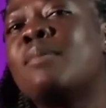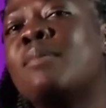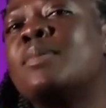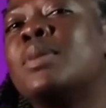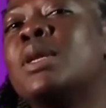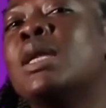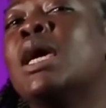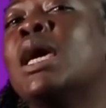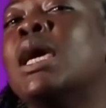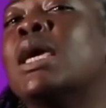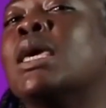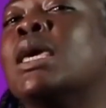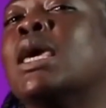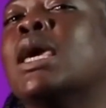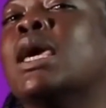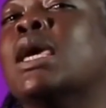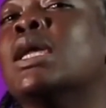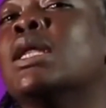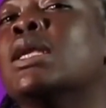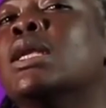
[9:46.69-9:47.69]
play
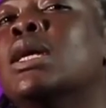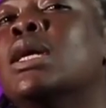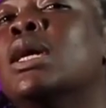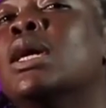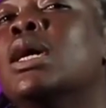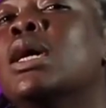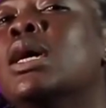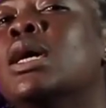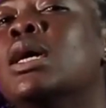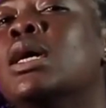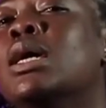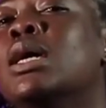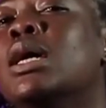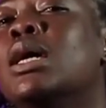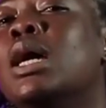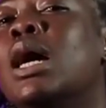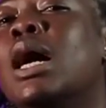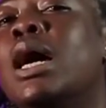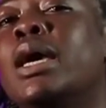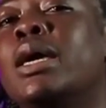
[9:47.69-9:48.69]
again,
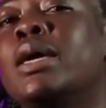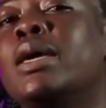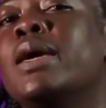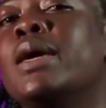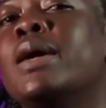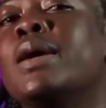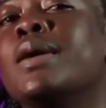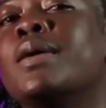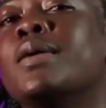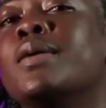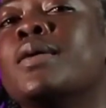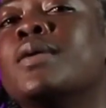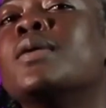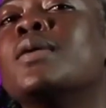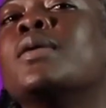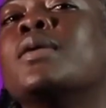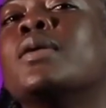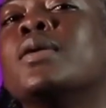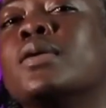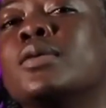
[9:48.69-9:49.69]
I hear.
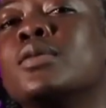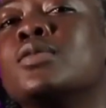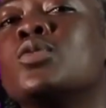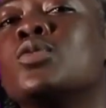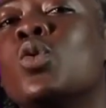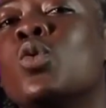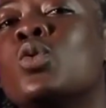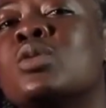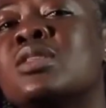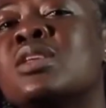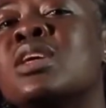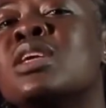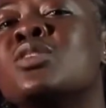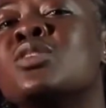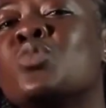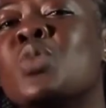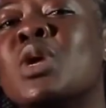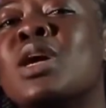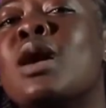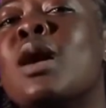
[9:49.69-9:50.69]
So
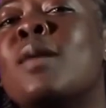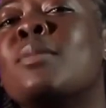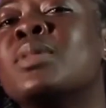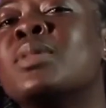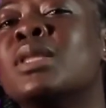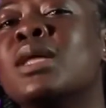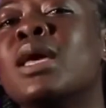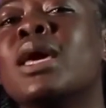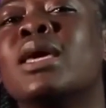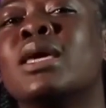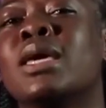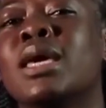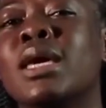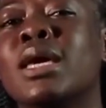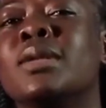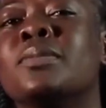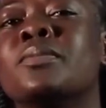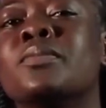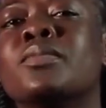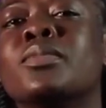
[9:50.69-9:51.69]
since we can't play
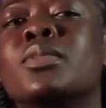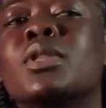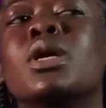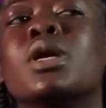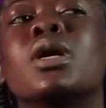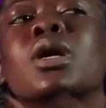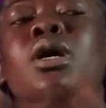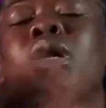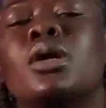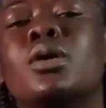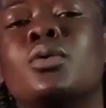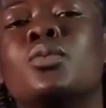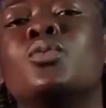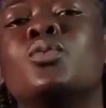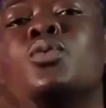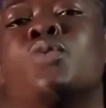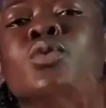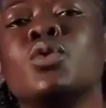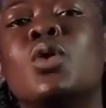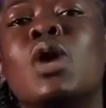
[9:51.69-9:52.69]
again,
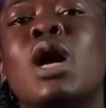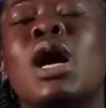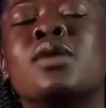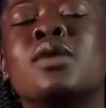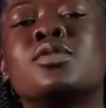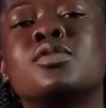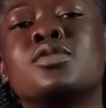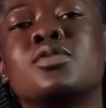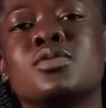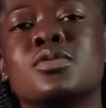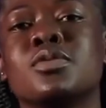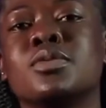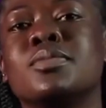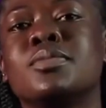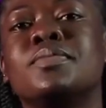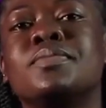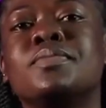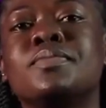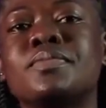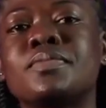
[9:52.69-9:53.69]
we will know how
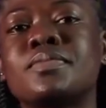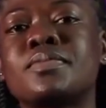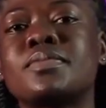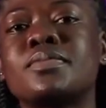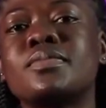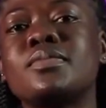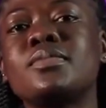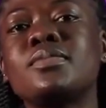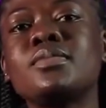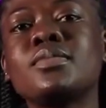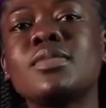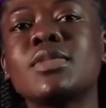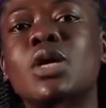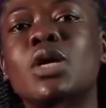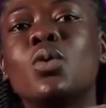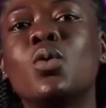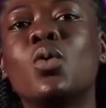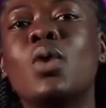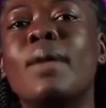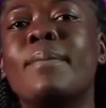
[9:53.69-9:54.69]
to
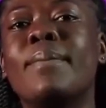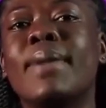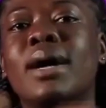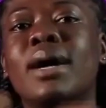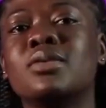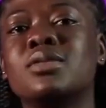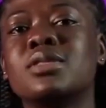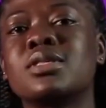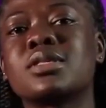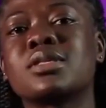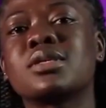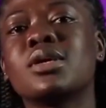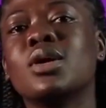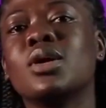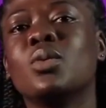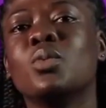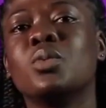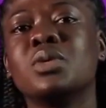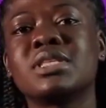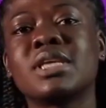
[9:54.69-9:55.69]
go about
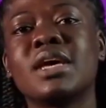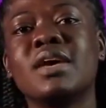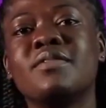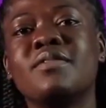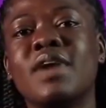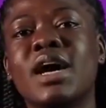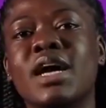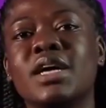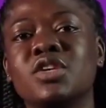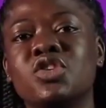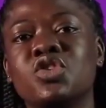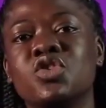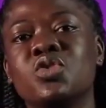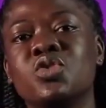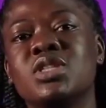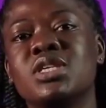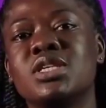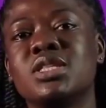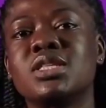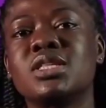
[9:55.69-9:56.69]
whatever
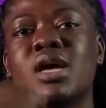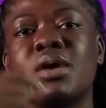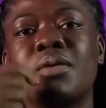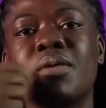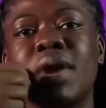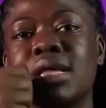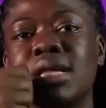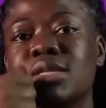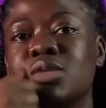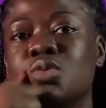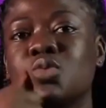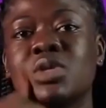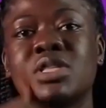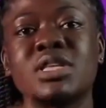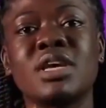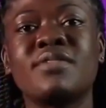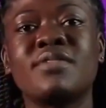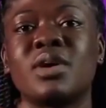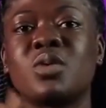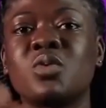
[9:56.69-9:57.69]
issue that arises,
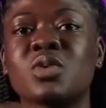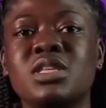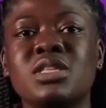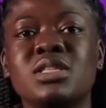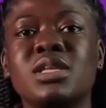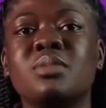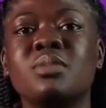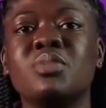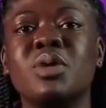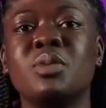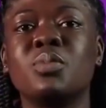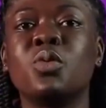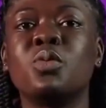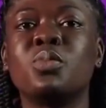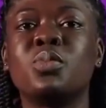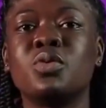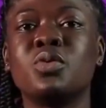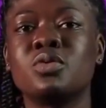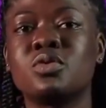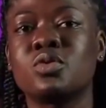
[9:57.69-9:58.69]
whatever question people
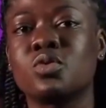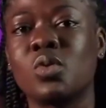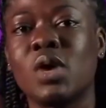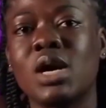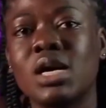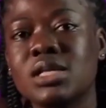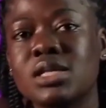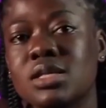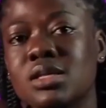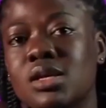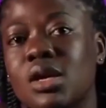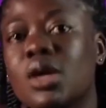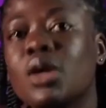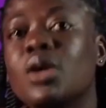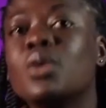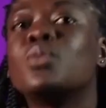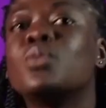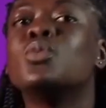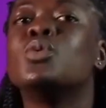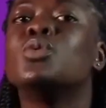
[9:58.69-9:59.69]
pose to us,
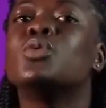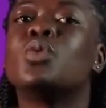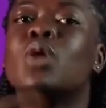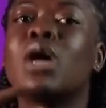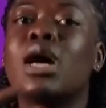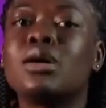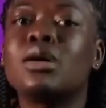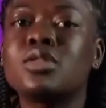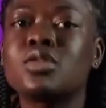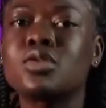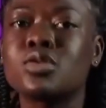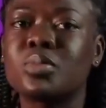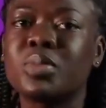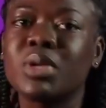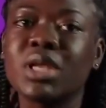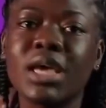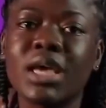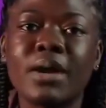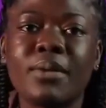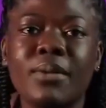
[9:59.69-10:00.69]
we'll know how to
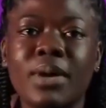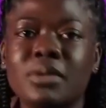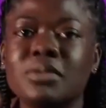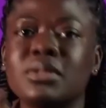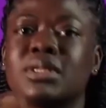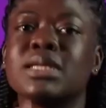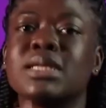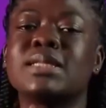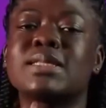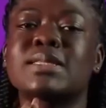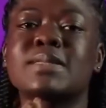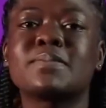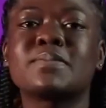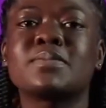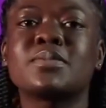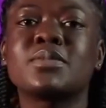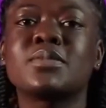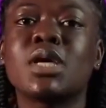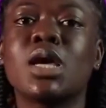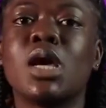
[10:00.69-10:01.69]
play around it.
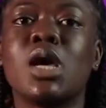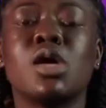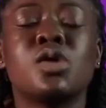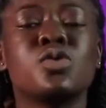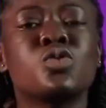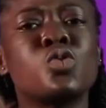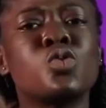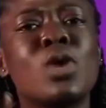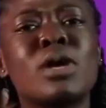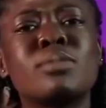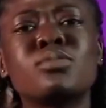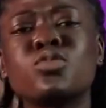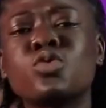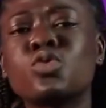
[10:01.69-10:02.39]
So I'm